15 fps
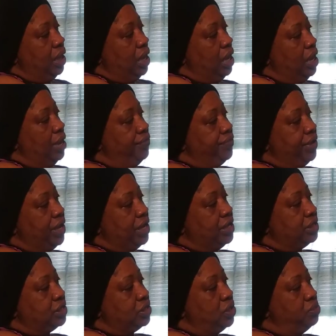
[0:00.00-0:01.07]
I've
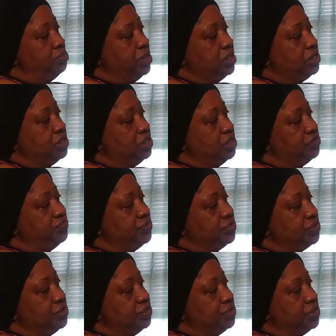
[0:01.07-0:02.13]
had so much
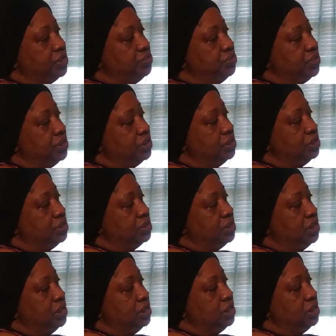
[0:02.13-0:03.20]
difficulty with
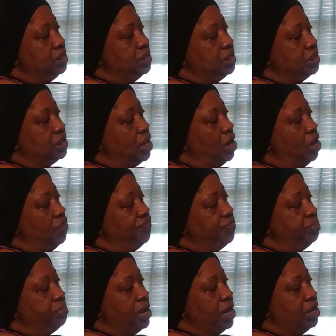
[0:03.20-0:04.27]
getting this off
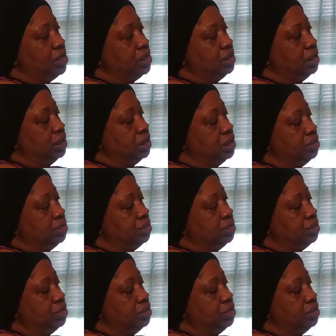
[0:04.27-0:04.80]
of my hook.